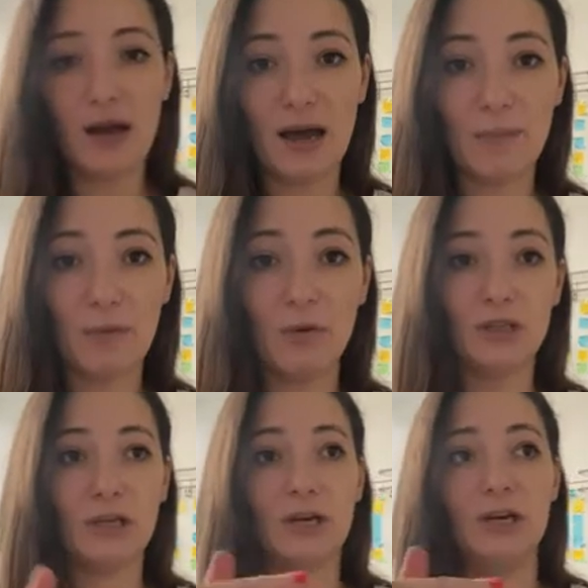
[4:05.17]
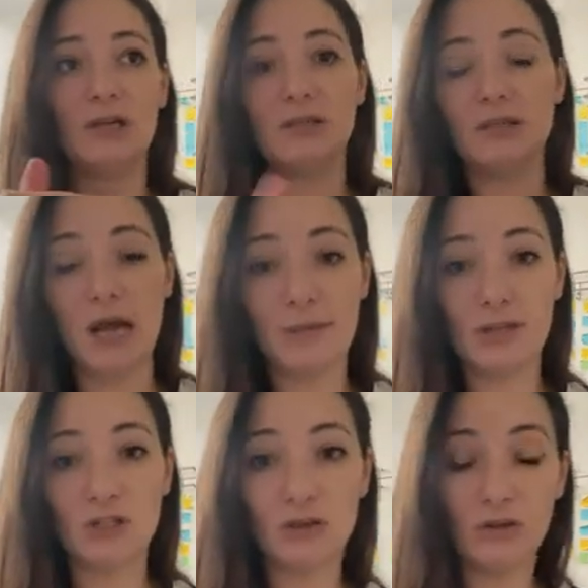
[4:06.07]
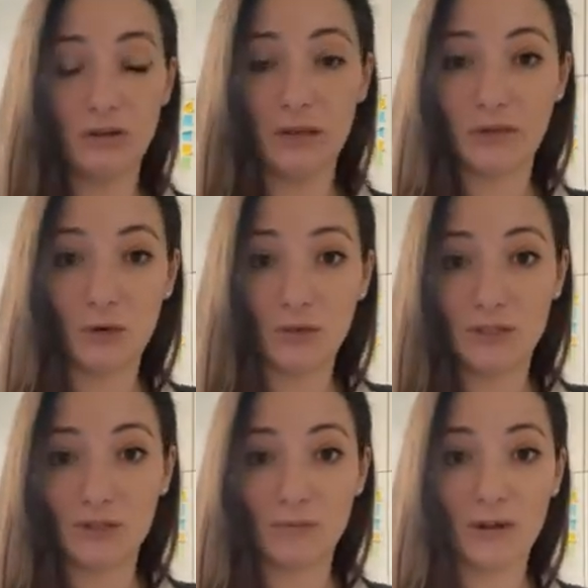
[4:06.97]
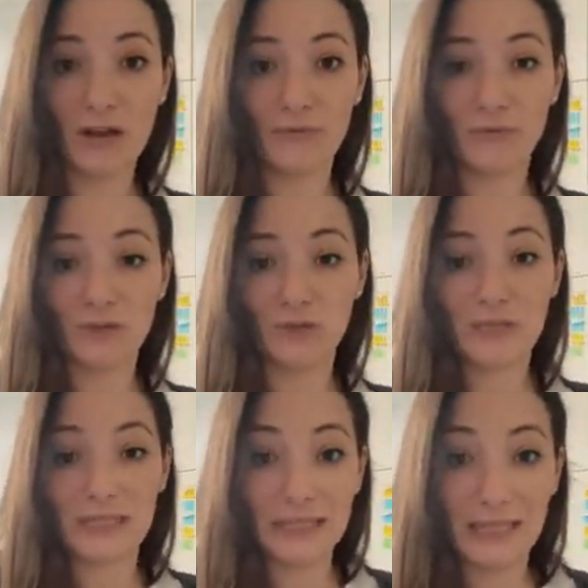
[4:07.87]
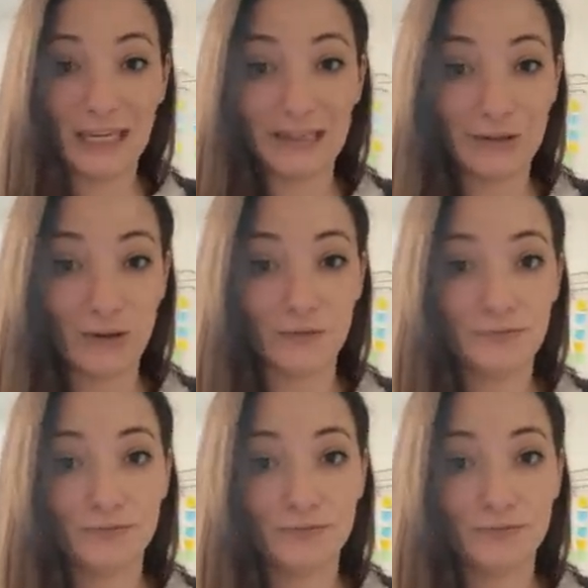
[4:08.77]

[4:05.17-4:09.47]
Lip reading: Apple Podcast, Amazon, you name it, all these other platforms that you syndicated on.